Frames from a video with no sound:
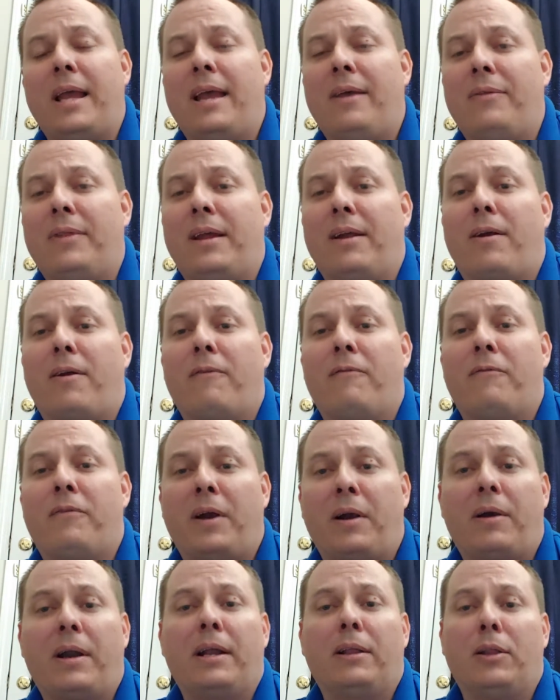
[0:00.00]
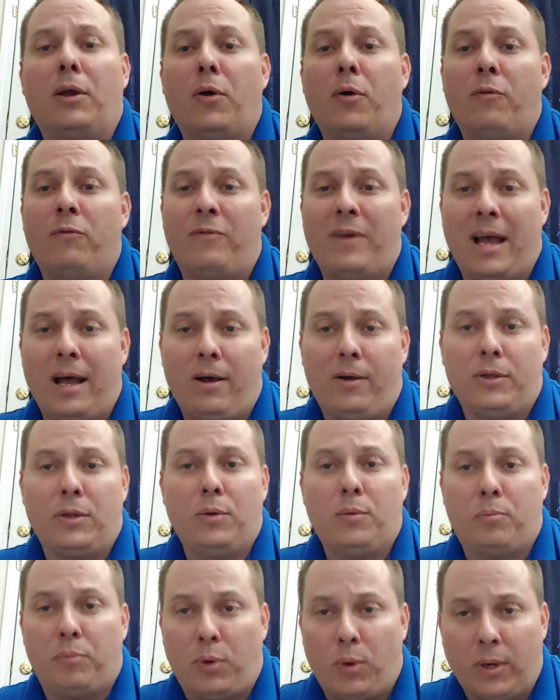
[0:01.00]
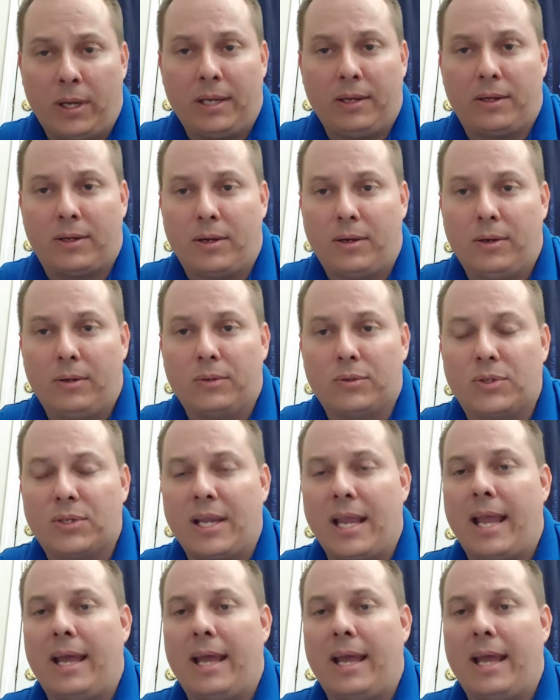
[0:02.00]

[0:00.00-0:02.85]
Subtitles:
and they're very low value point codes.